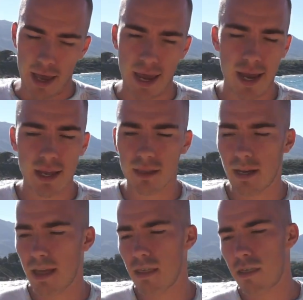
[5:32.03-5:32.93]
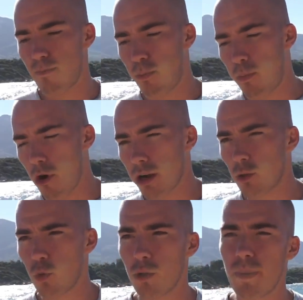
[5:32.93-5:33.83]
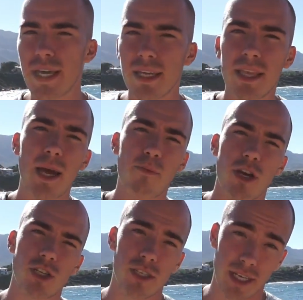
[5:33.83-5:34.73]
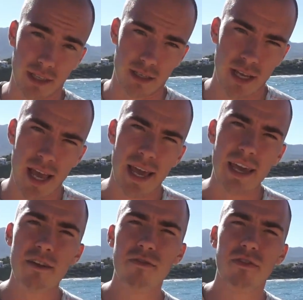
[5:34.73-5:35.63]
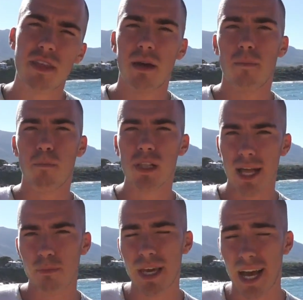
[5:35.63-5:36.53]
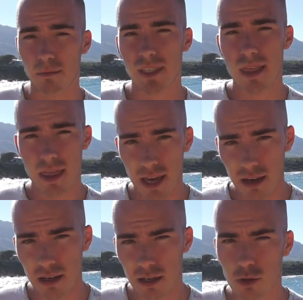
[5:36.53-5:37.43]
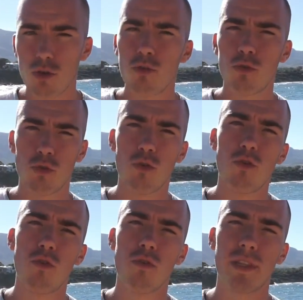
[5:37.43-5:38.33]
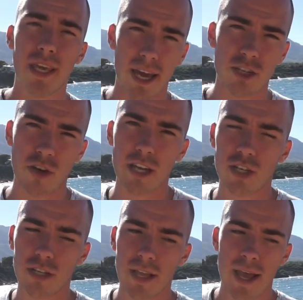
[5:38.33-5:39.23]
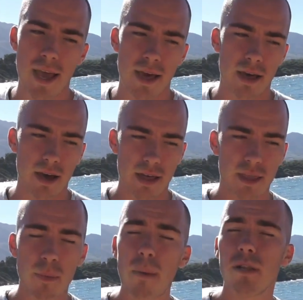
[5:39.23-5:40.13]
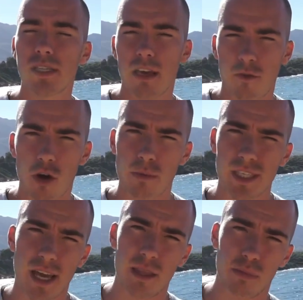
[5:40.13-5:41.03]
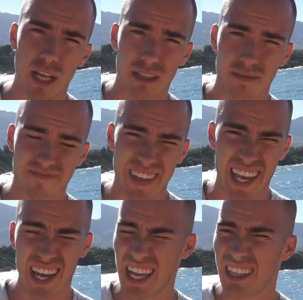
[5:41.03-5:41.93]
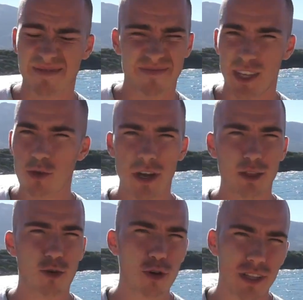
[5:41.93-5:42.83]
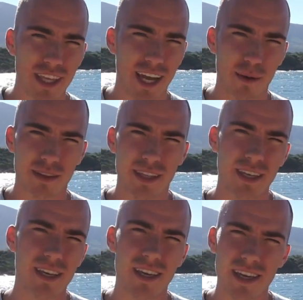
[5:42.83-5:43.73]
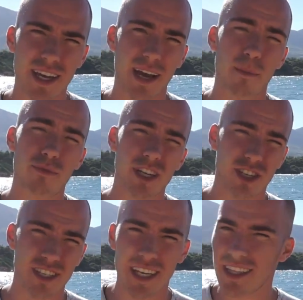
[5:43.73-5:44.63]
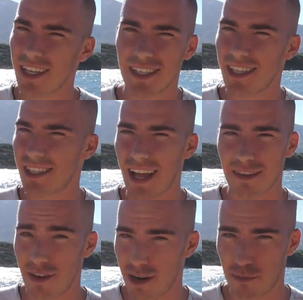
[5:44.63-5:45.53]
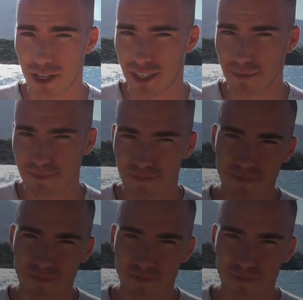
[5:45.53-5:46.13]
And another point would be decompression sickness. If the blood becomes thick due to dehydration, the bubbles, they form inside the blood. And you can Google decompression sickness, it's not very pretty.